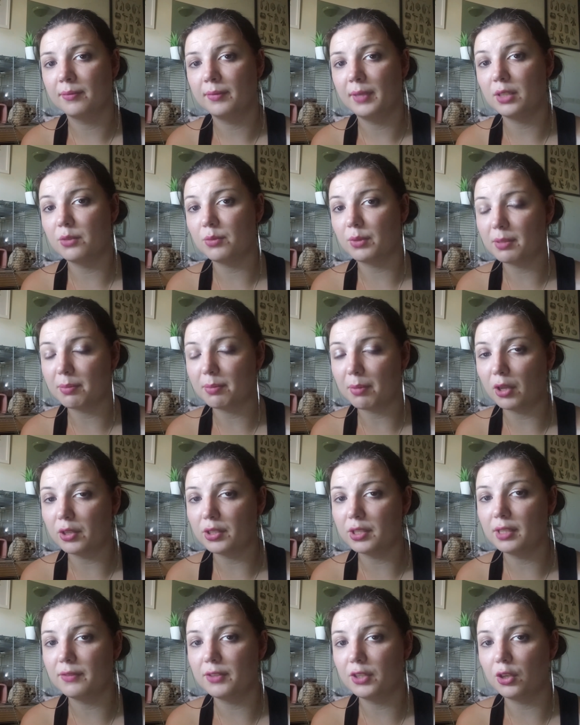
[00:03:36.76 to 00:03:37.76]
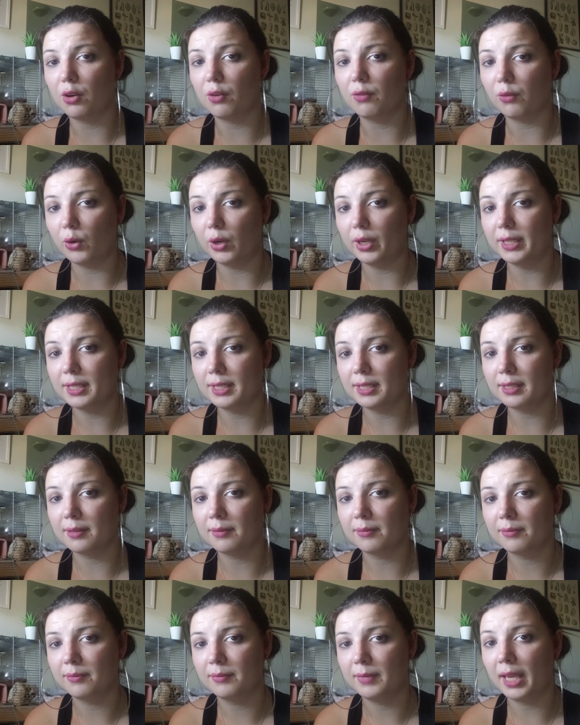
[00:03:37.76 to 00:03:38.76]
is responsive to your voice,
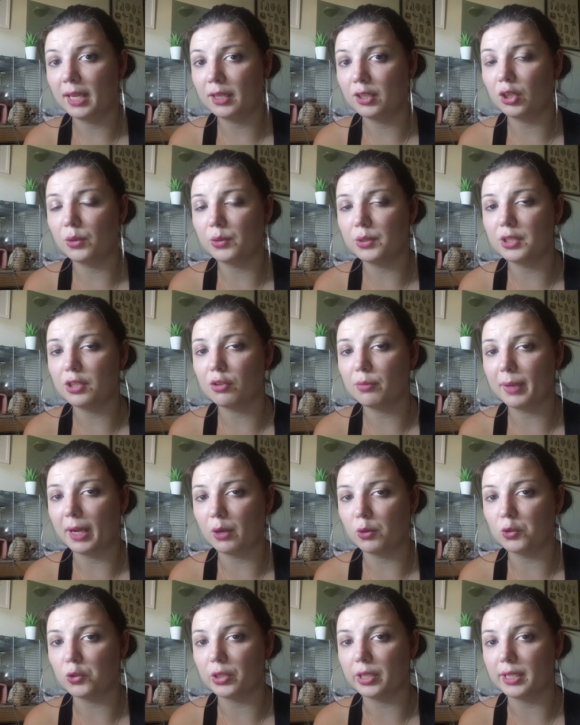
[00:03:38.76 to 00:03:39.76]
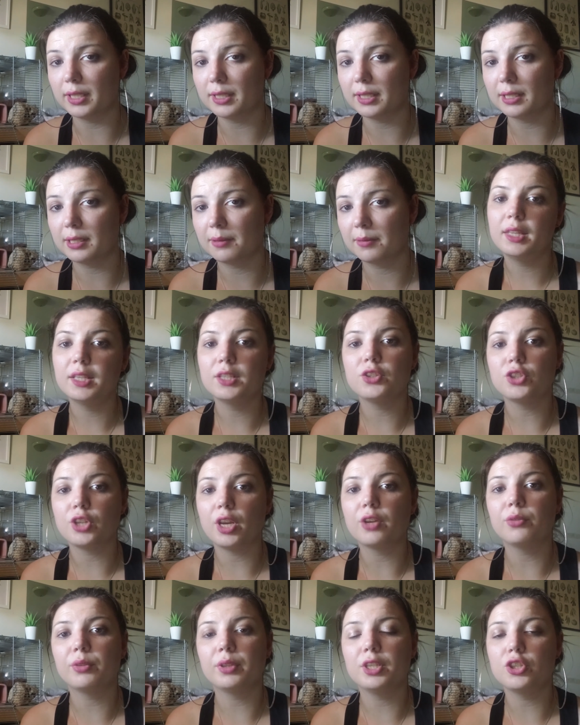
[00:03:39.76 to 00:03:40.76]
and knows their boundaries, this
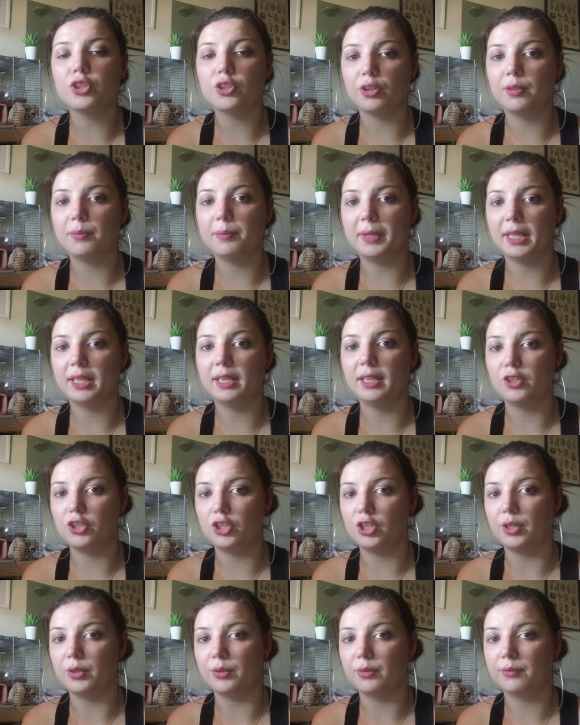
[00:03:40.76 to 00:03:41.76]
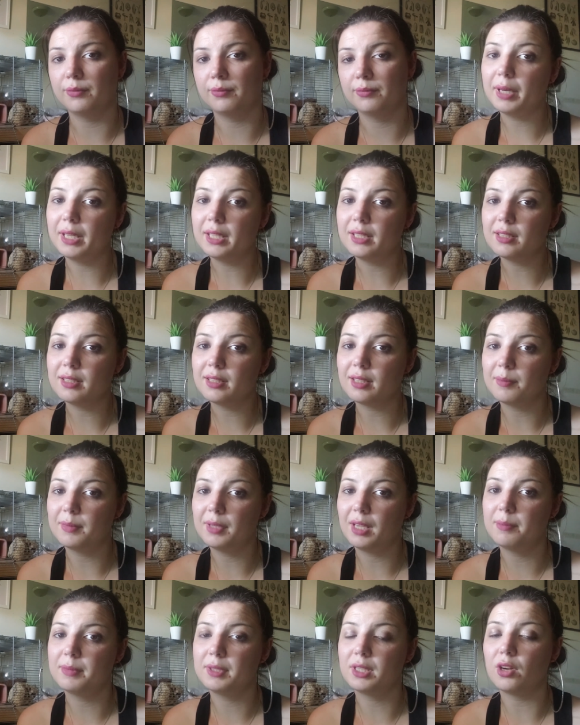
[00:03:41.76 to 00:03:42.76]
generally shouldn't be an issue. But
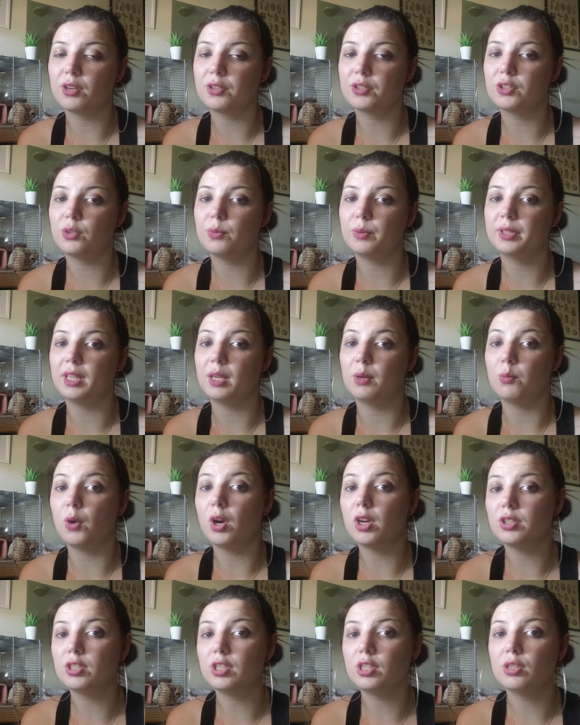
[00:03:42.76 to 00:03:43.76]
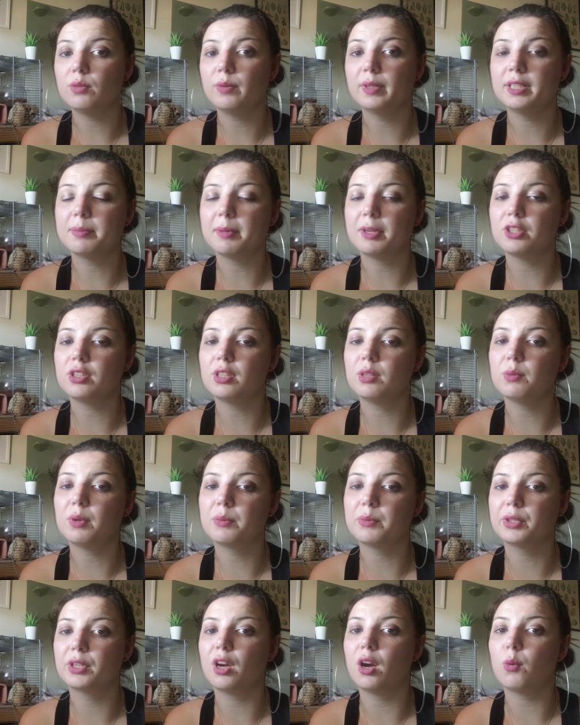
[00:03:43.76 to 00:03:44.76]
sometimes dogs do what they want to, especially when
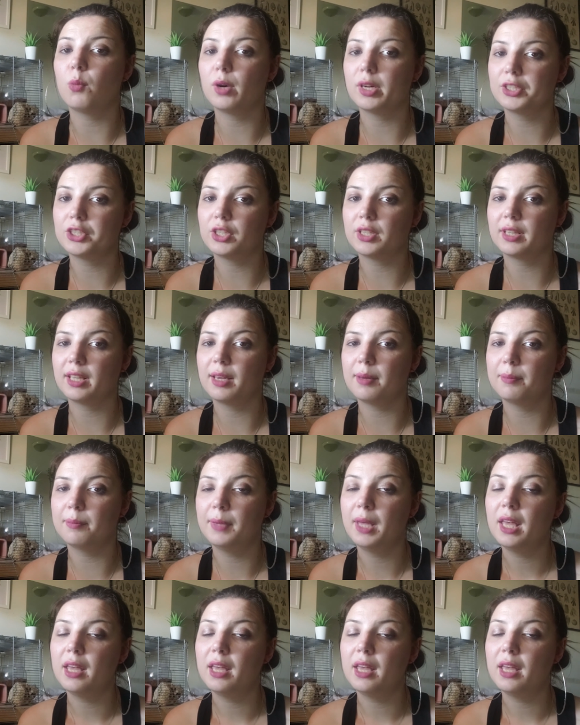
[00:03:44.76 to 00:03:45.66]
we're not watching them.